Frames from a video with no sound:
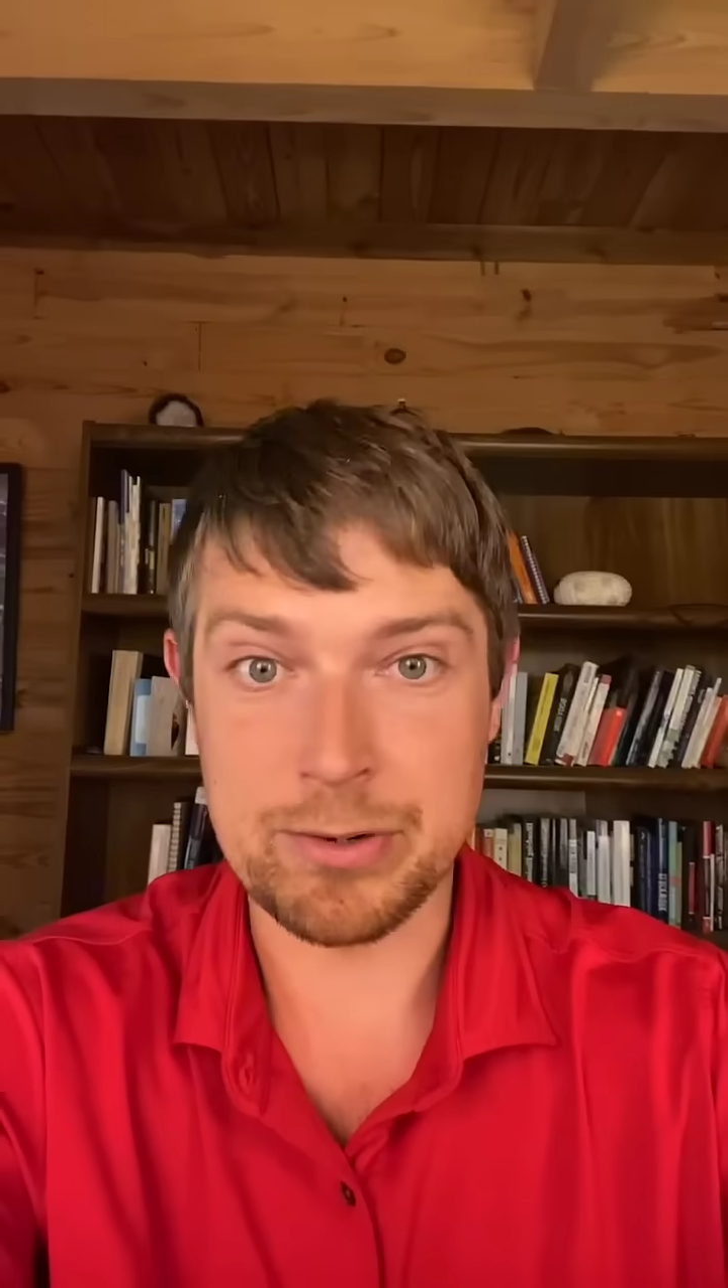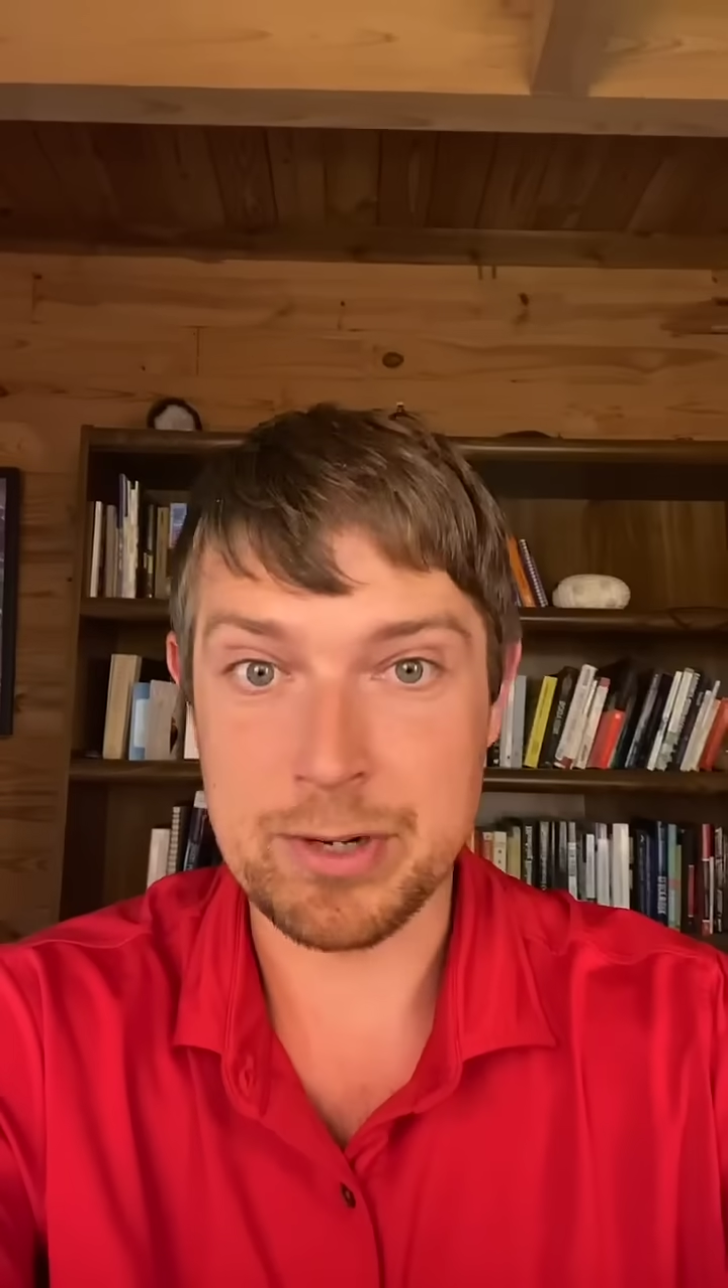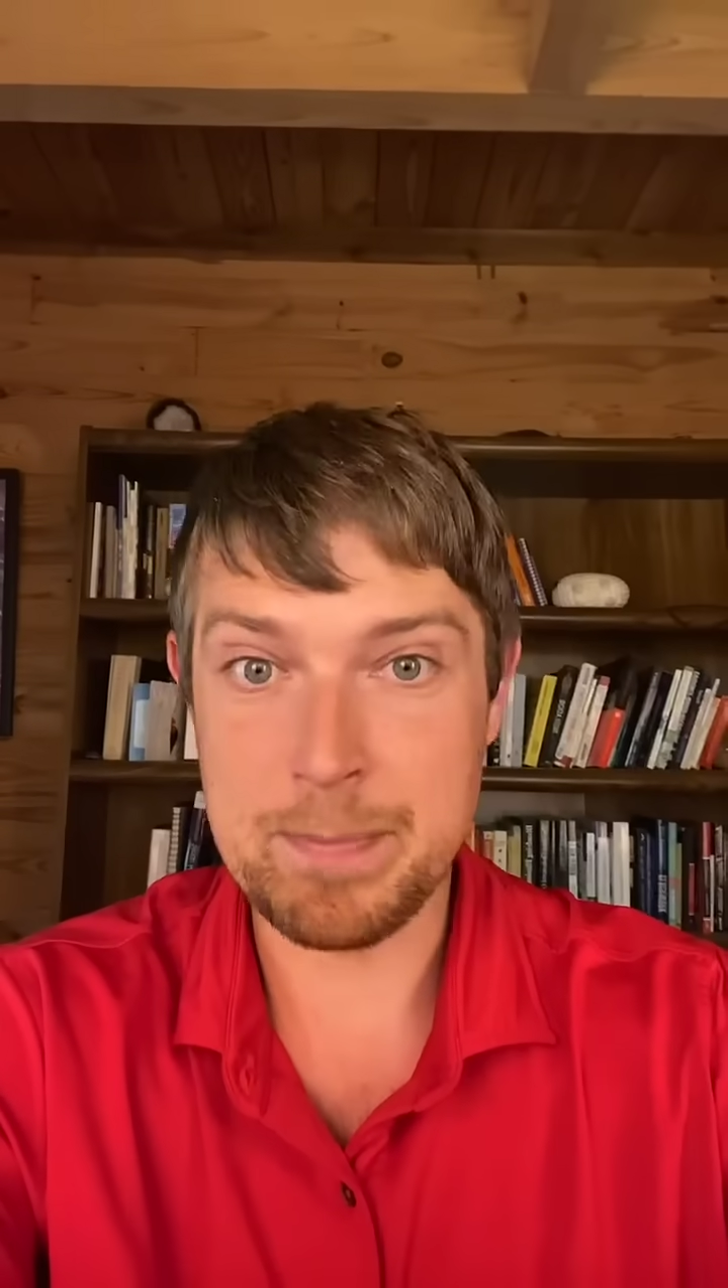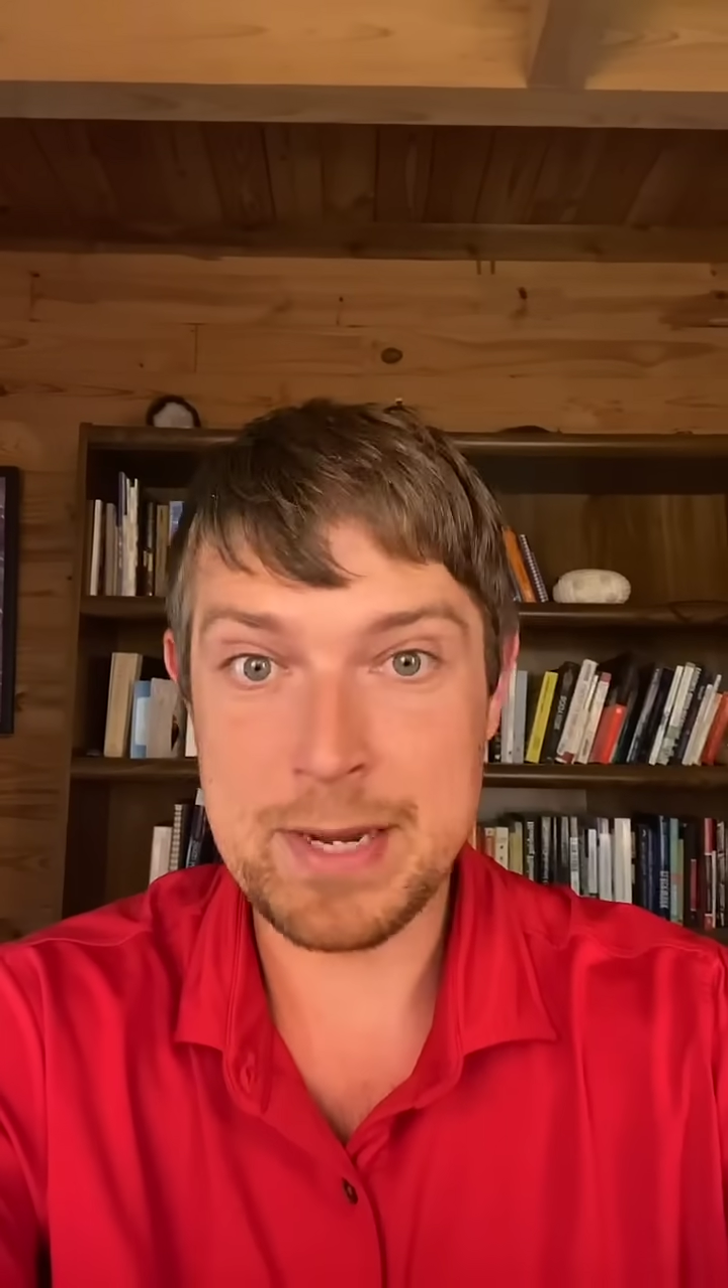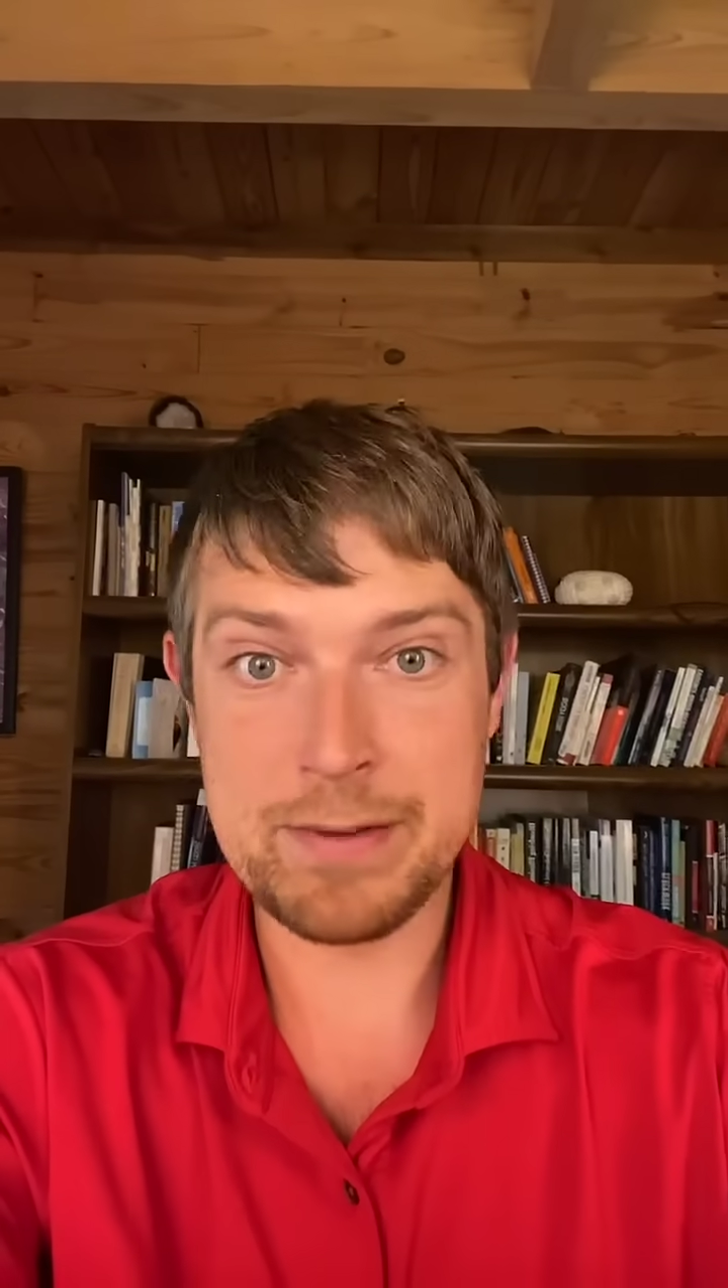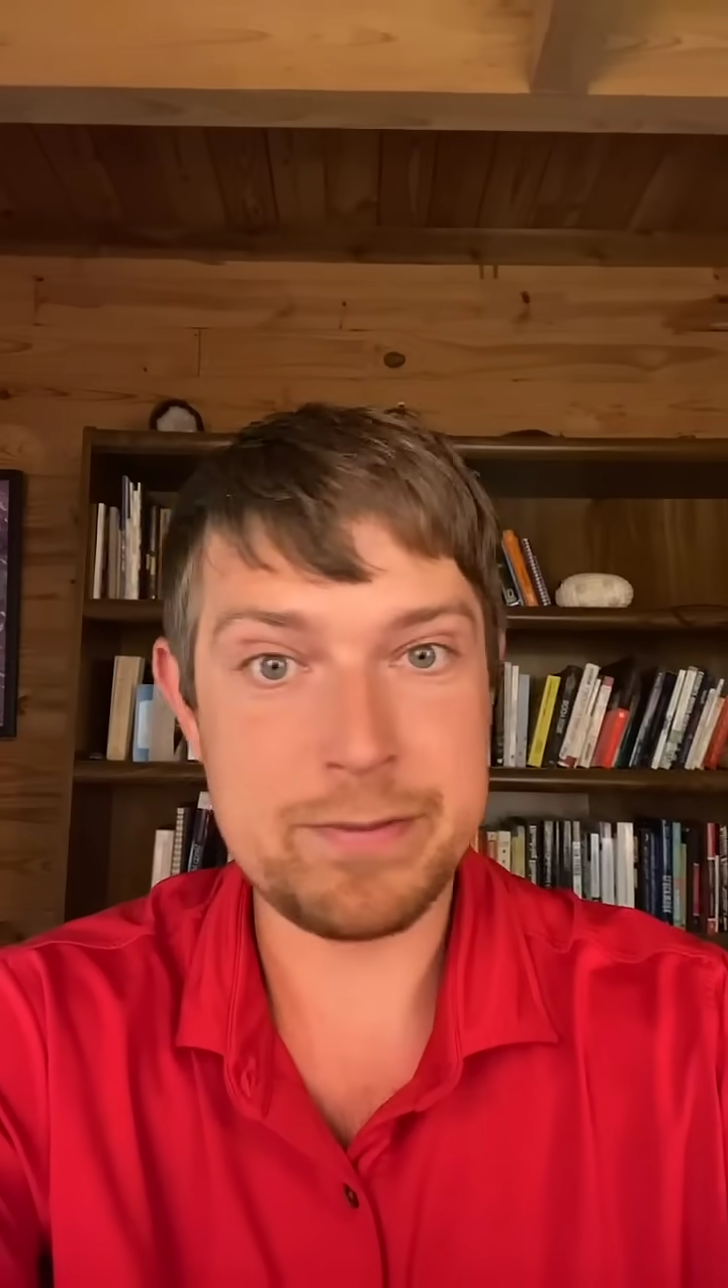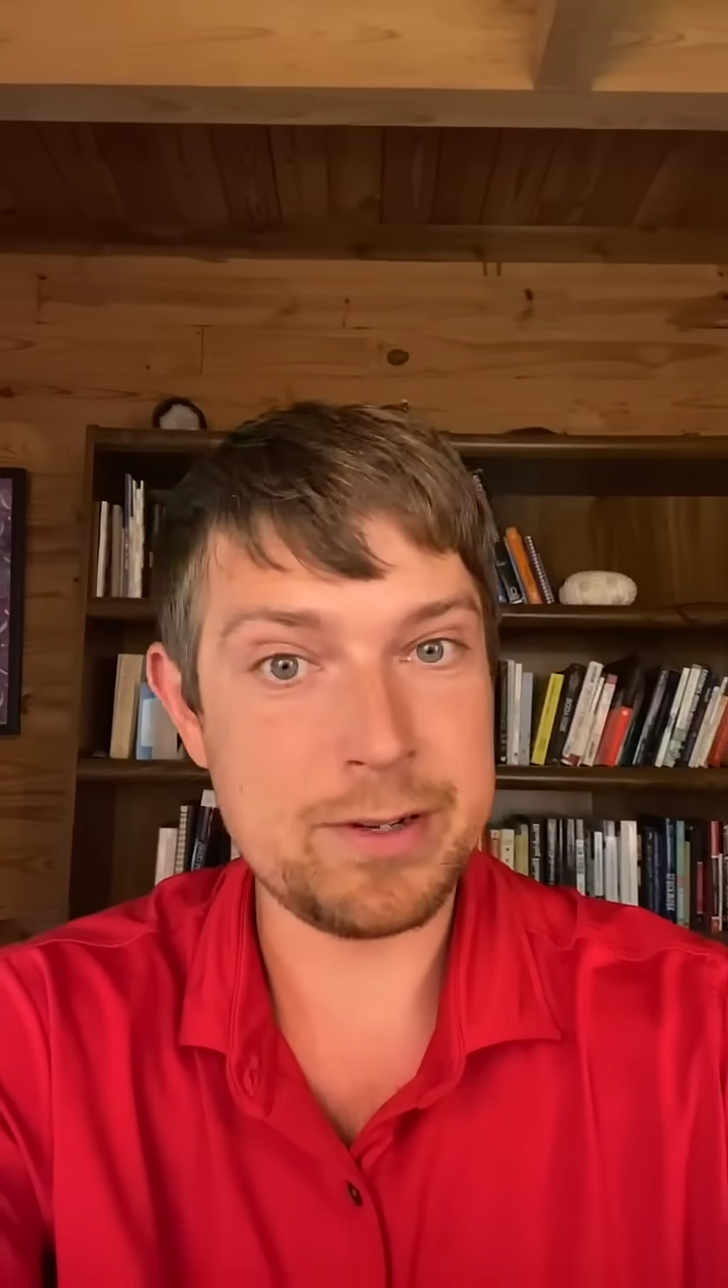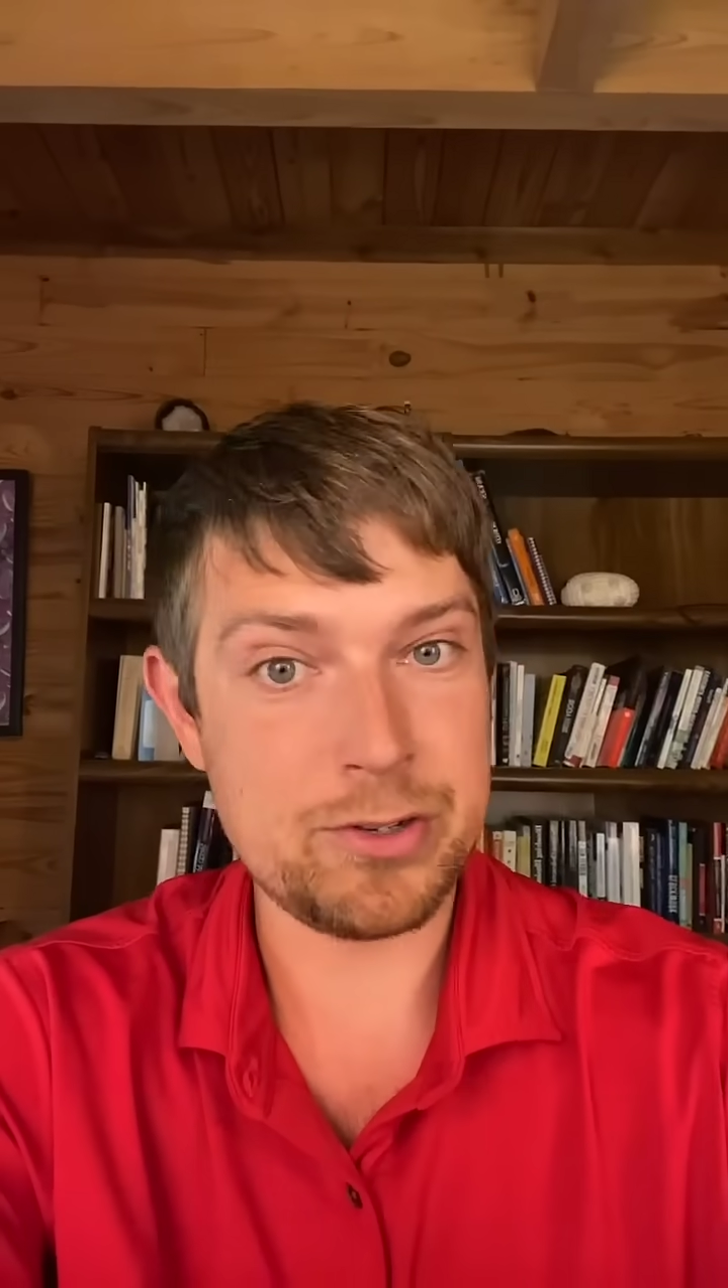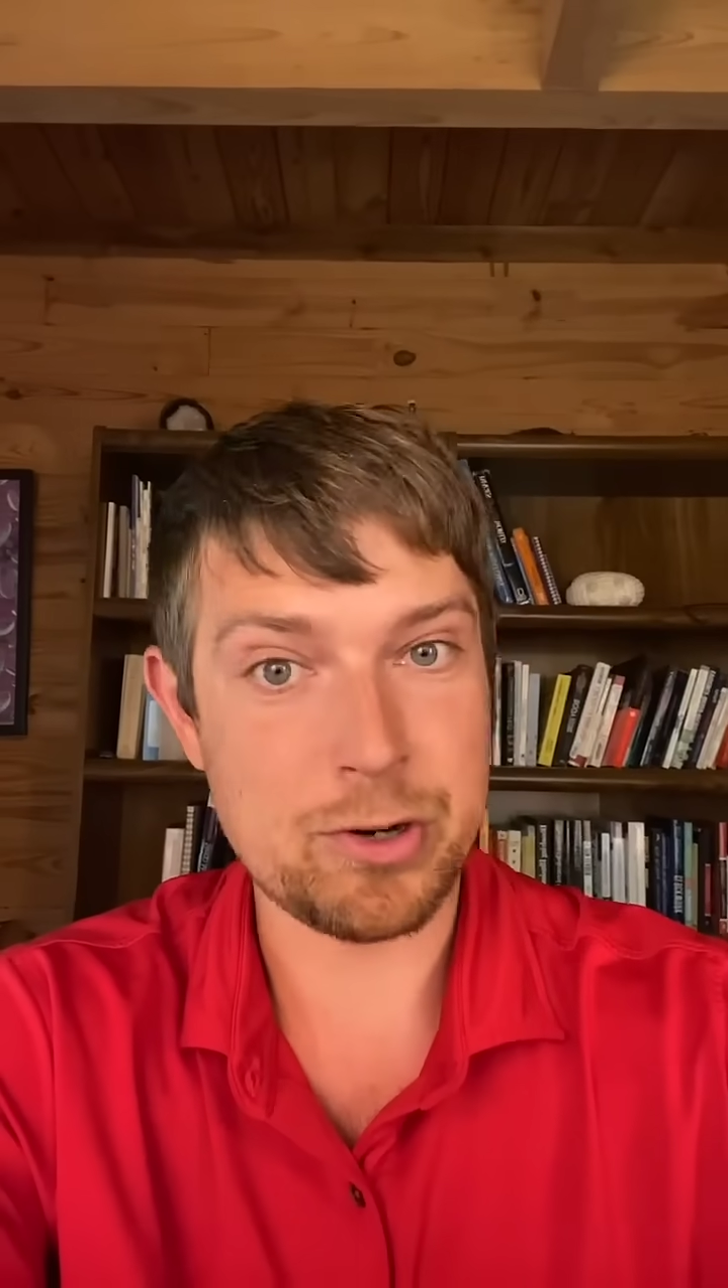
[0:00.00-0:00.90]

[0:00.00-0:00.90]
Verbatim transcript: start to benefit,